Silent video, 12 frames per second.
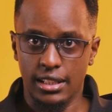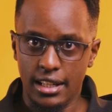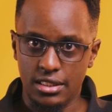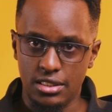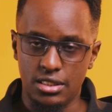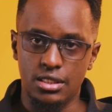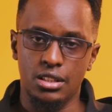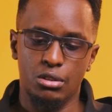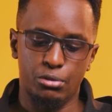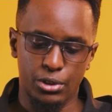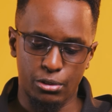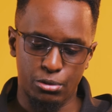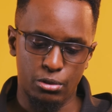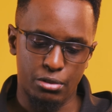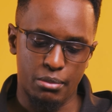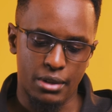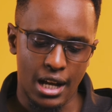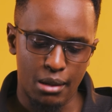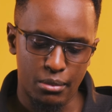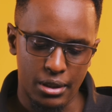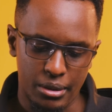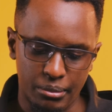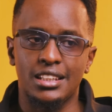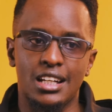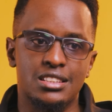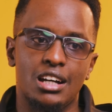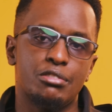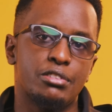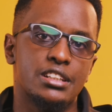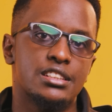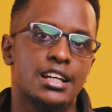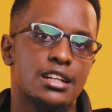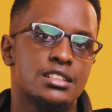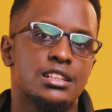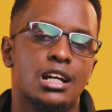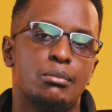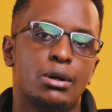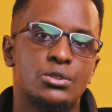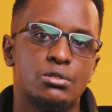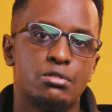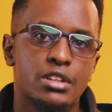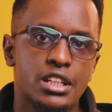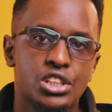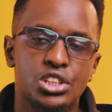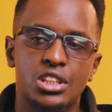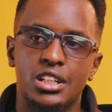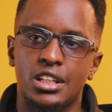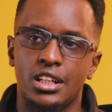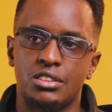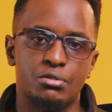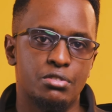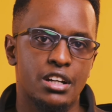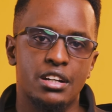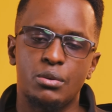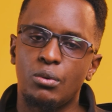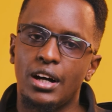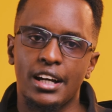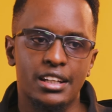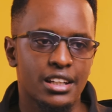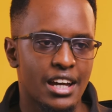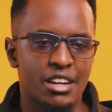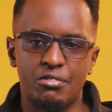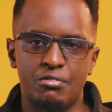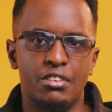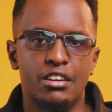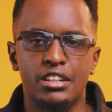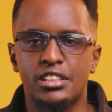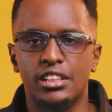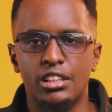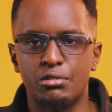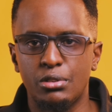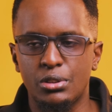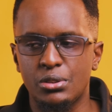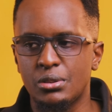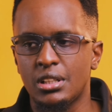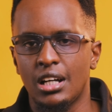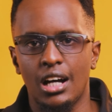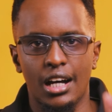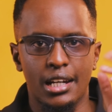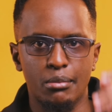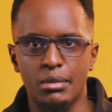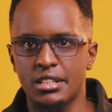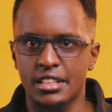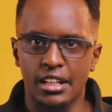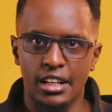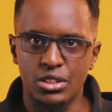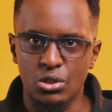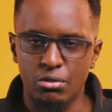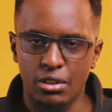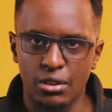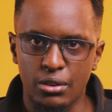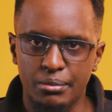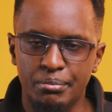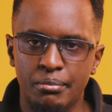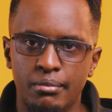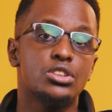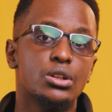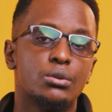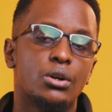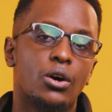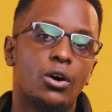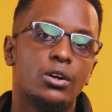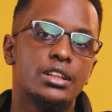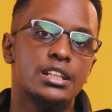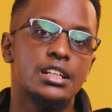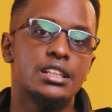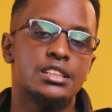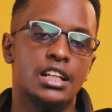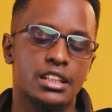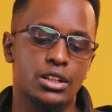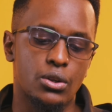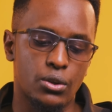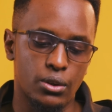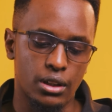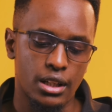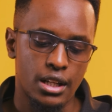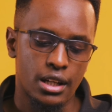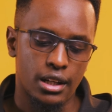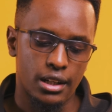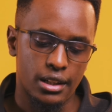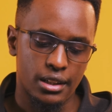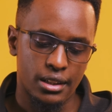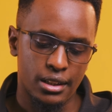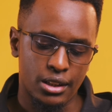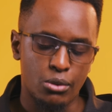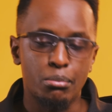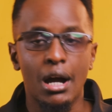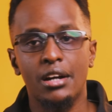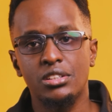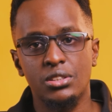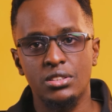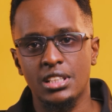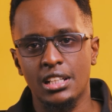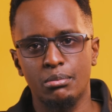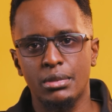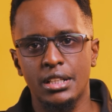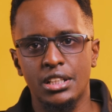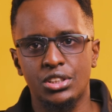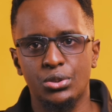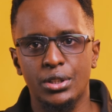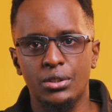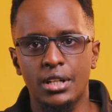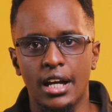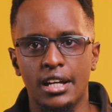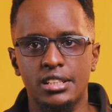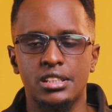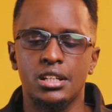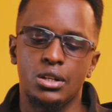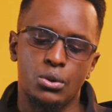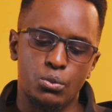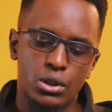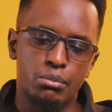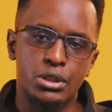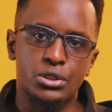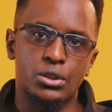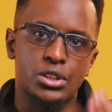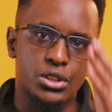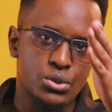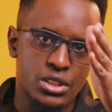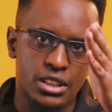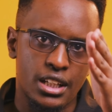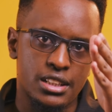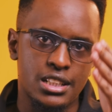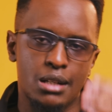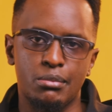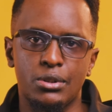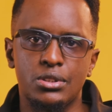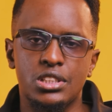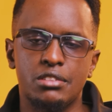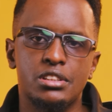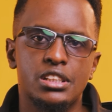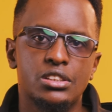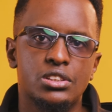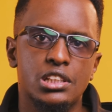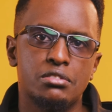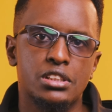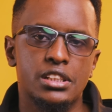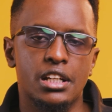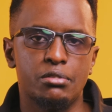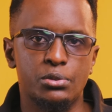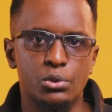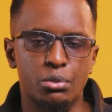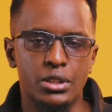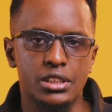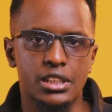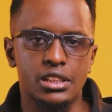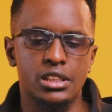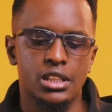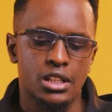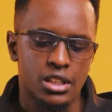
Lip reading: lens for your full frame camera. That's a fantastic amount of reach. It's very wide and very telephoto, an amazing lens overall. So all the technical comparisons that I'll be showing you guys will be shot using that Tamron 17-70 f2.8.